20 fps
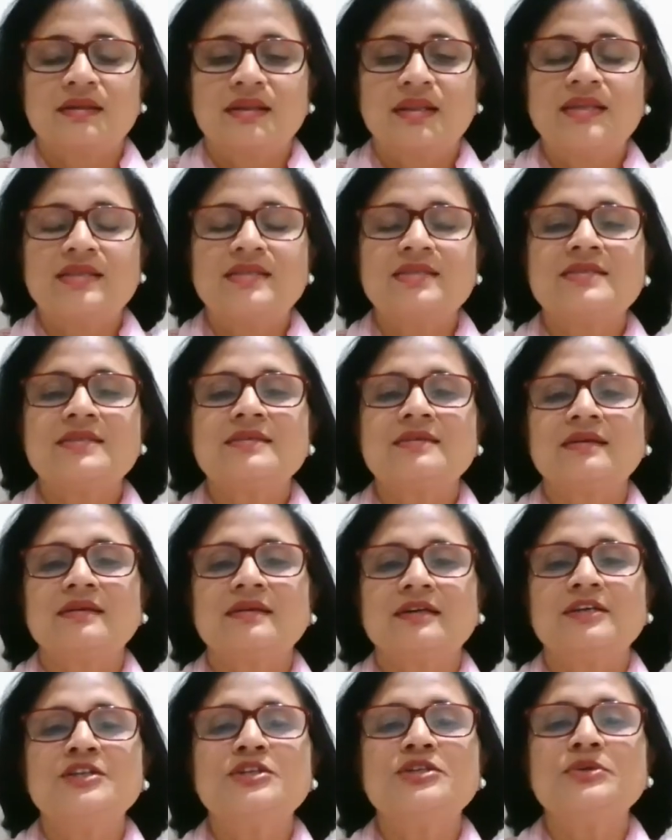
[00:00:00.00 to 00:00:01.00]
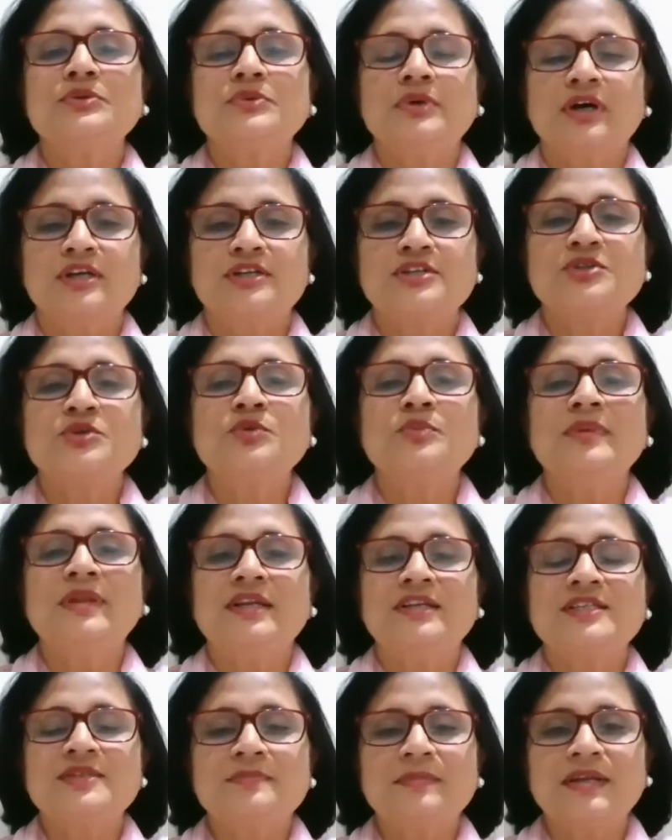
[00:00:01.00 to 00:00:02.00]
let's do a 2
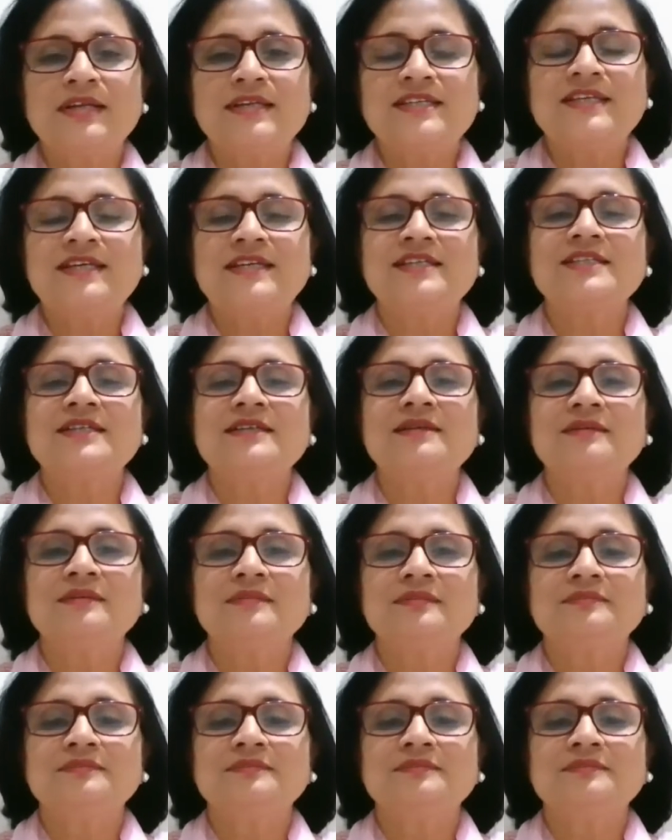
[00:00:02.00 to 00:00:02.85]
minutes meditation.